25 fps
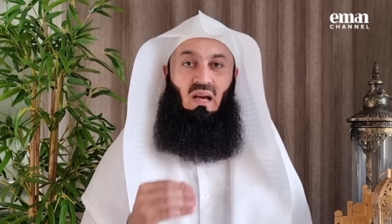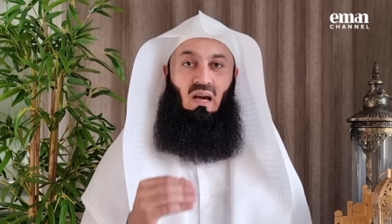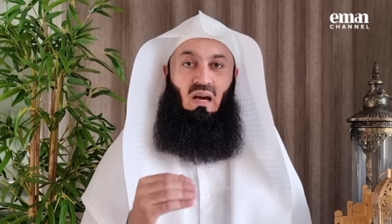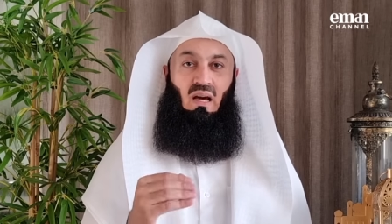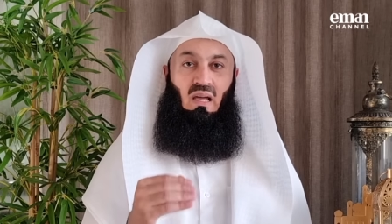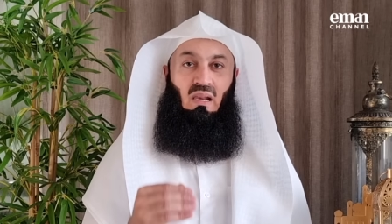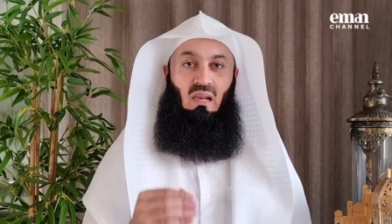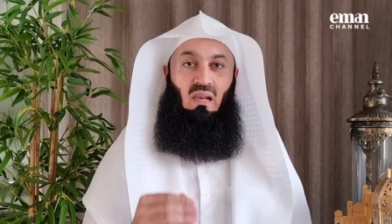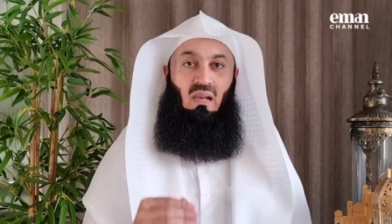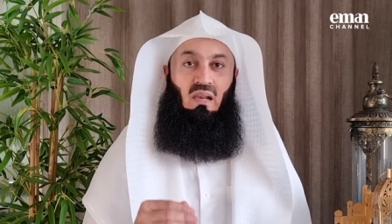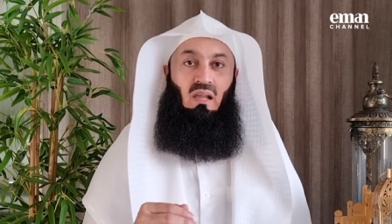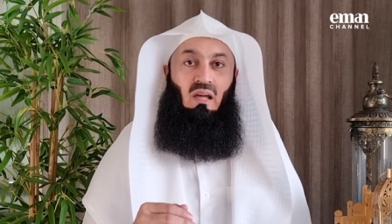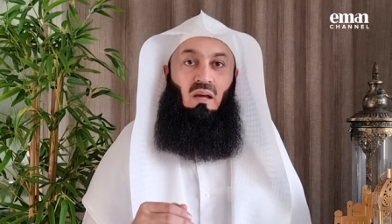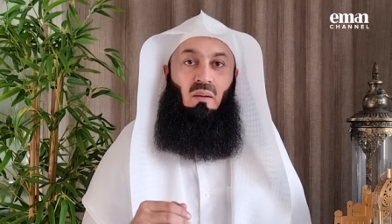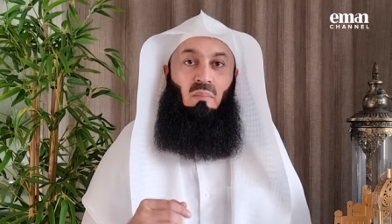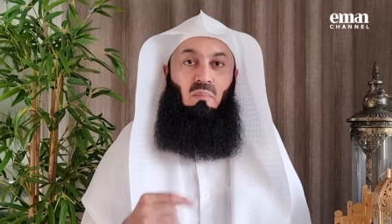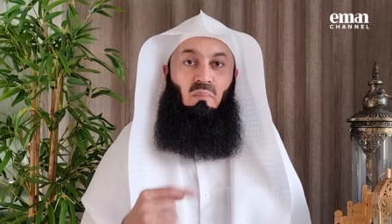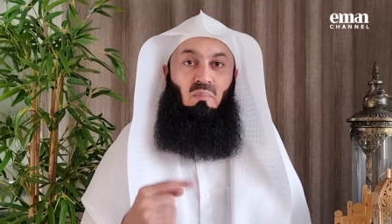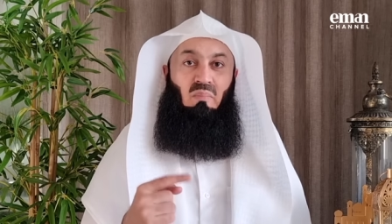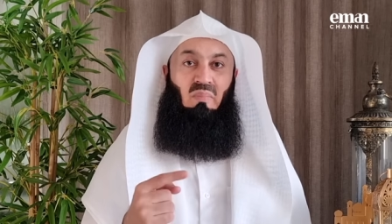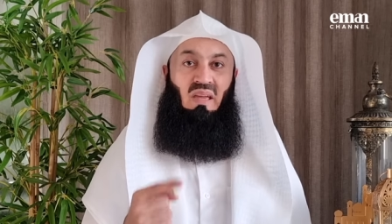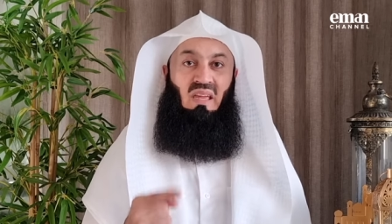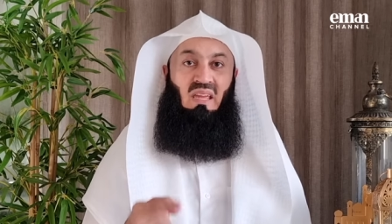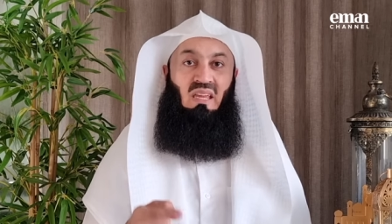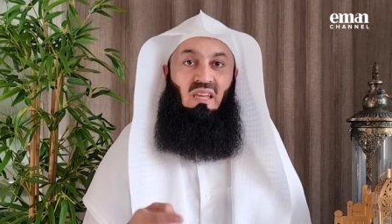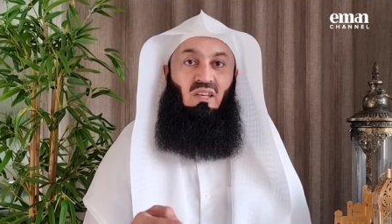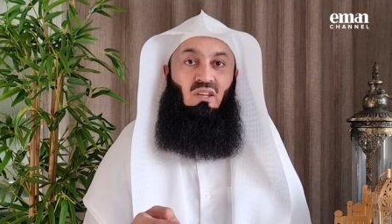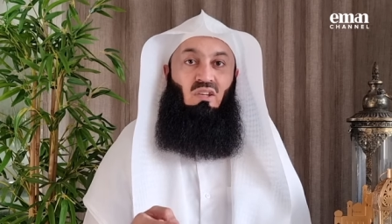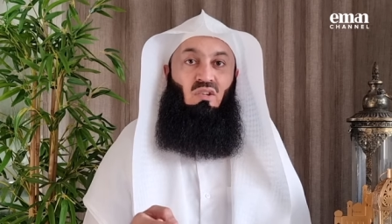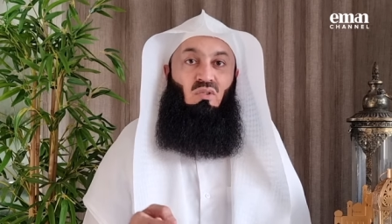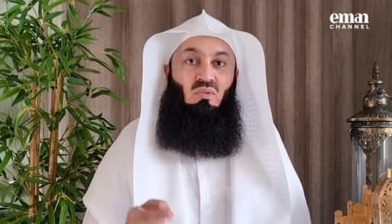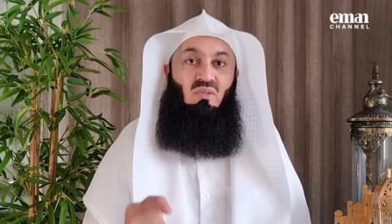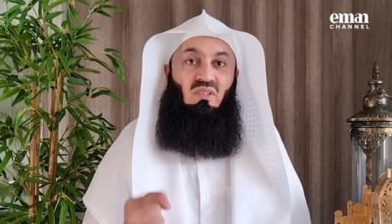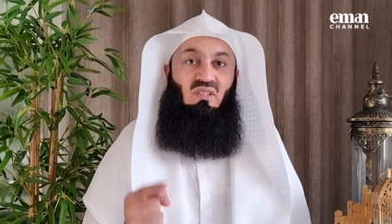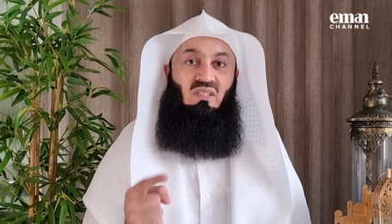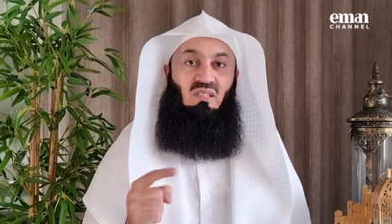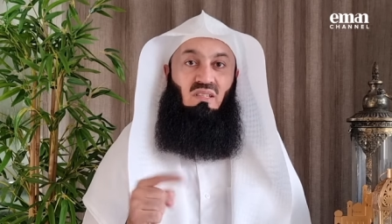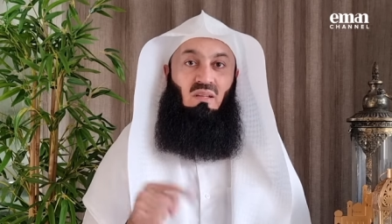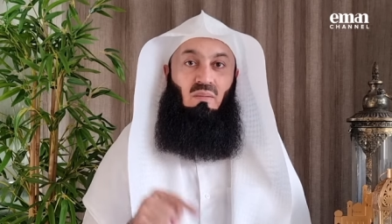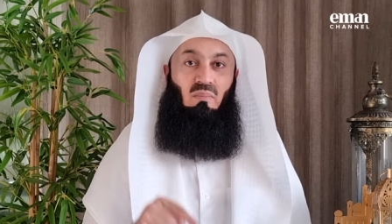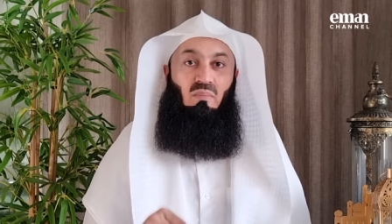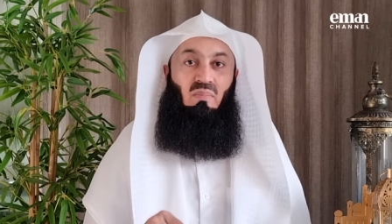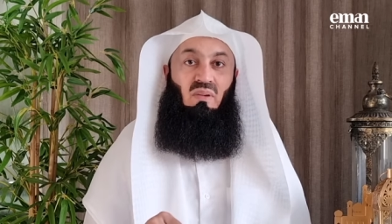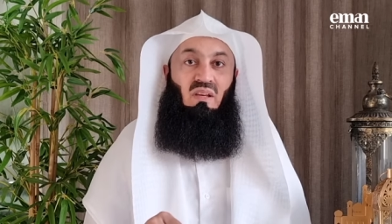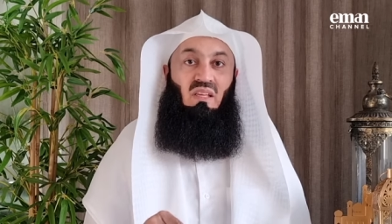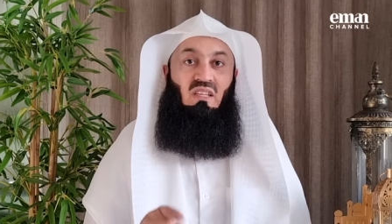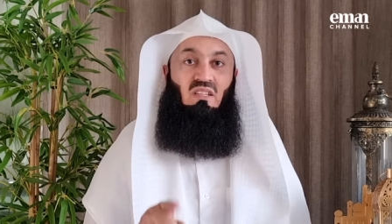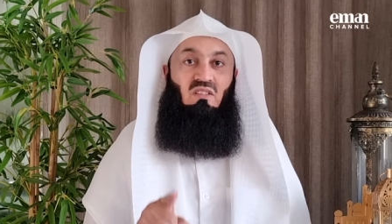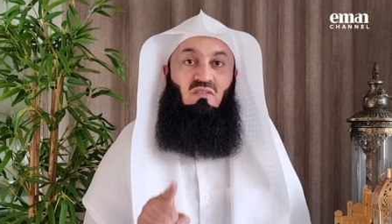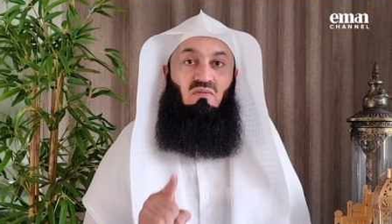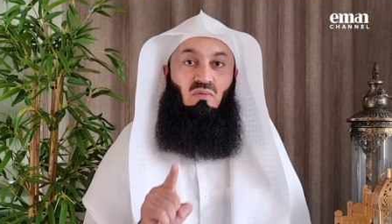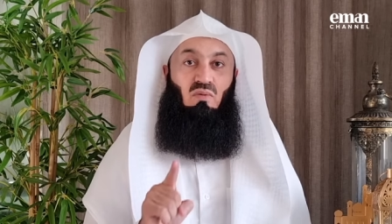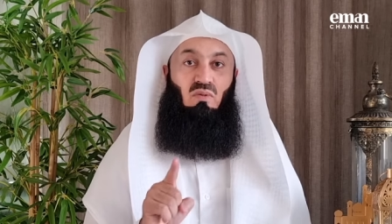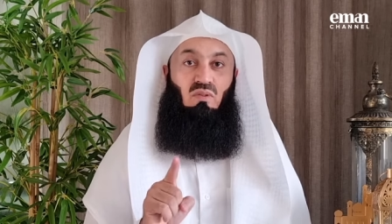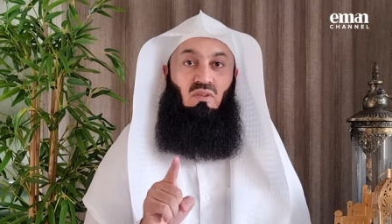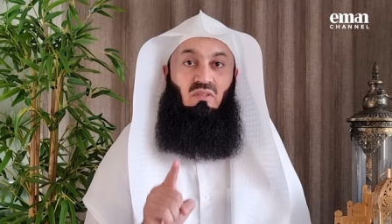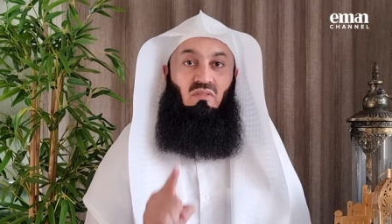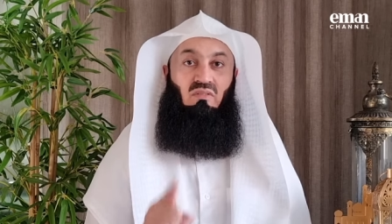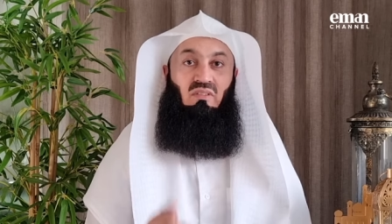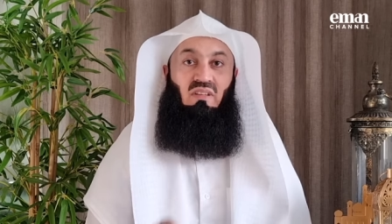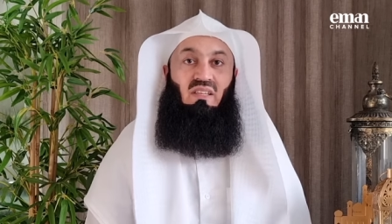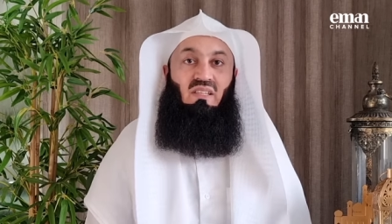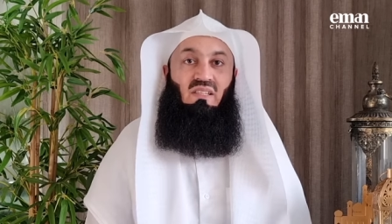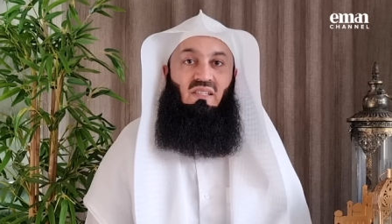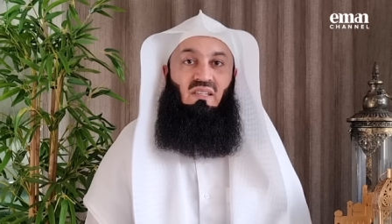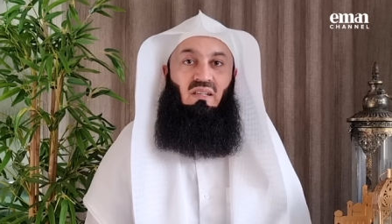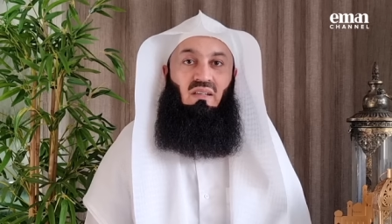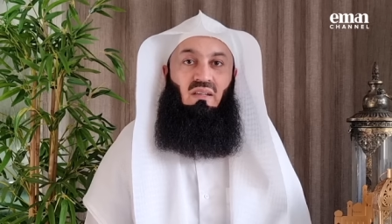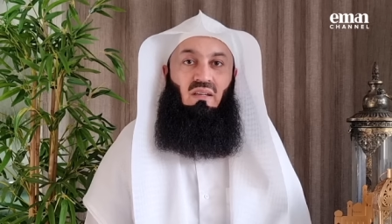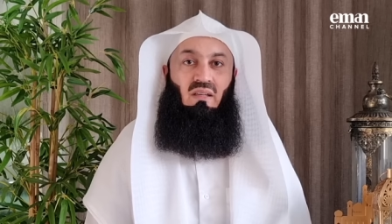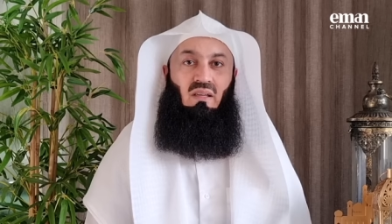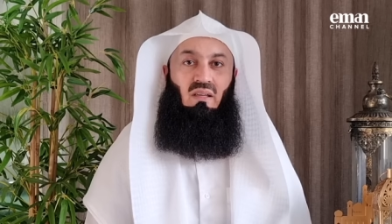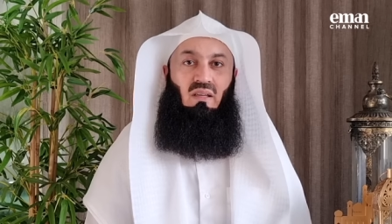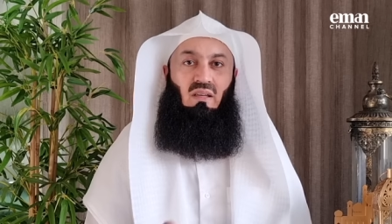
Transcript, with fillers: allah made you siblings for a reason